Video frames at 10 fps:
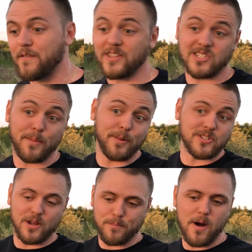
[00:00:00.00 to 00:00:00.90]
if it's something
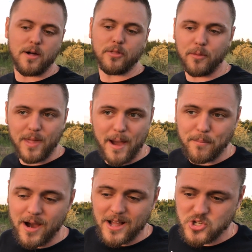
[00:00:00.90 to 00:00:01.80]
that's going to bother them that
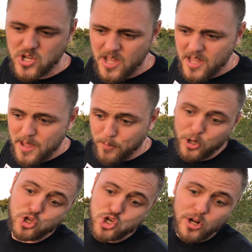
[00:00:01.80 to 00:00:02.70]
much. But
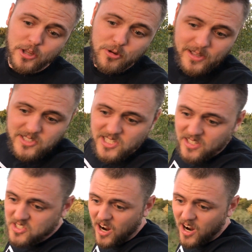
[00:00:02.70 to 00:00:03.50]
it shouldn't. You can see it's